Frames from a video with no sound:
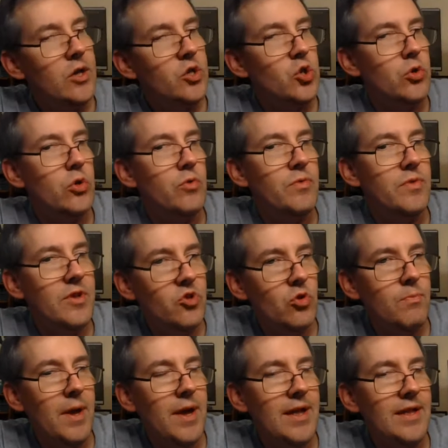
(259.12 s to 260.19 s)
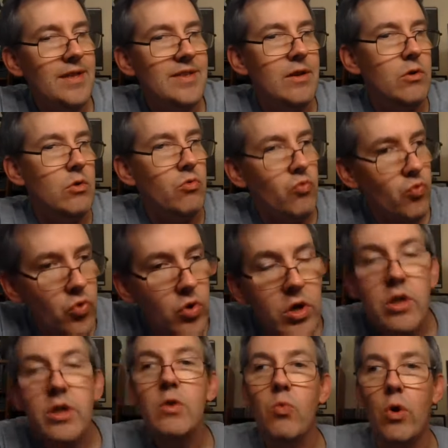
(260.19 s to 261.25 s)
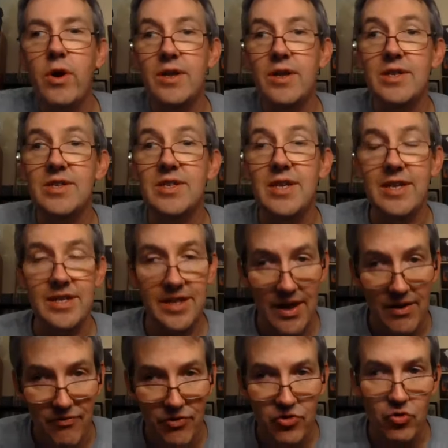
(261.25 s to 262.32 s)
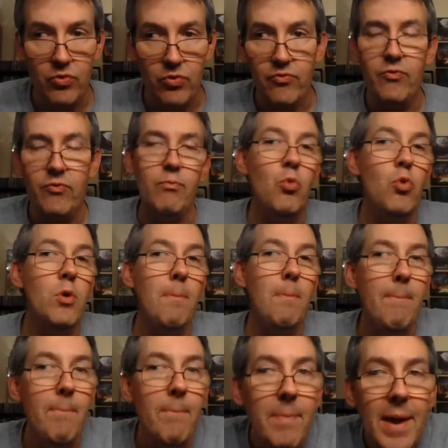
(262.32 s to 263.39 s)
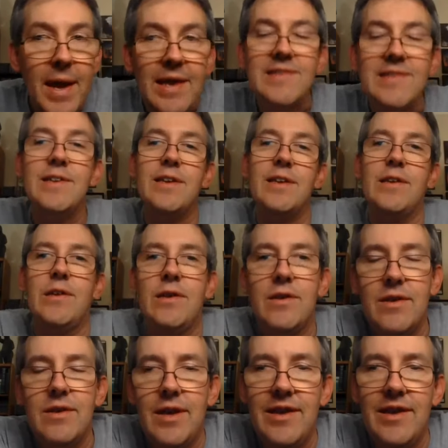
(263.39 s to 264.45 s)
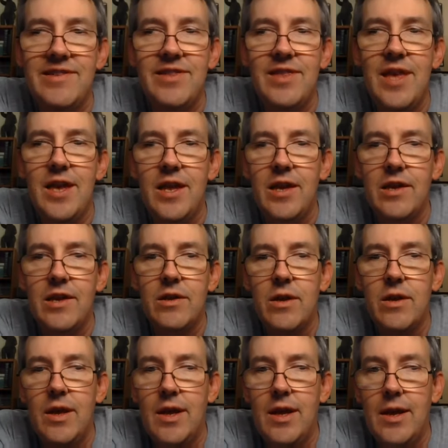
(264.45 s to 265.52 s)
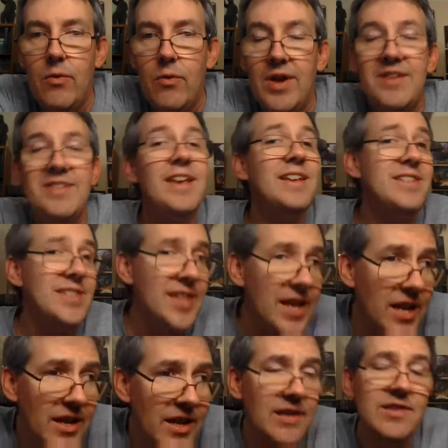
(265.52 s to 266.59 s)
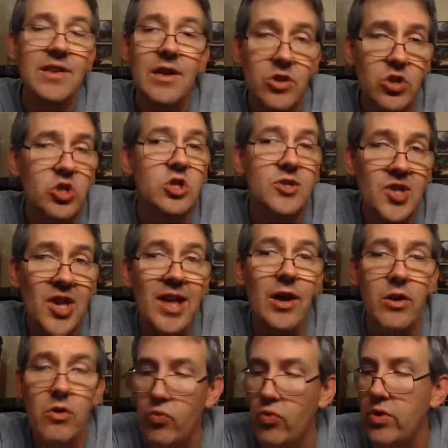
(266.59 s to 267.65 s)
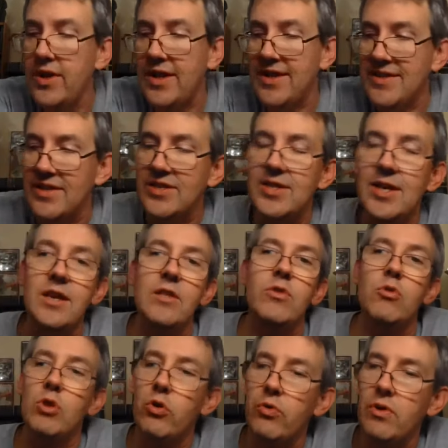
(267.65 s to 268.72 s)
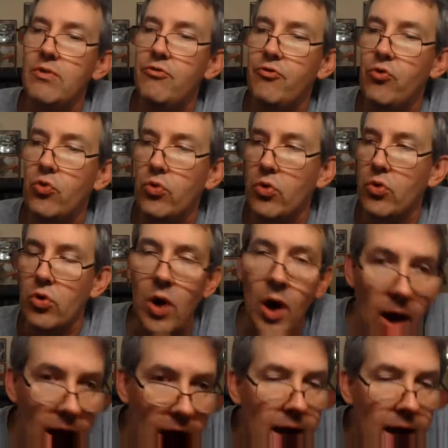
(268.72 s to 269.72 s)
So, you know, these are bands that are really wanting to stick to that sort of more basic aesthetic. And when I say aesthetic, it's not just sound. It really is aesthetic. They're going for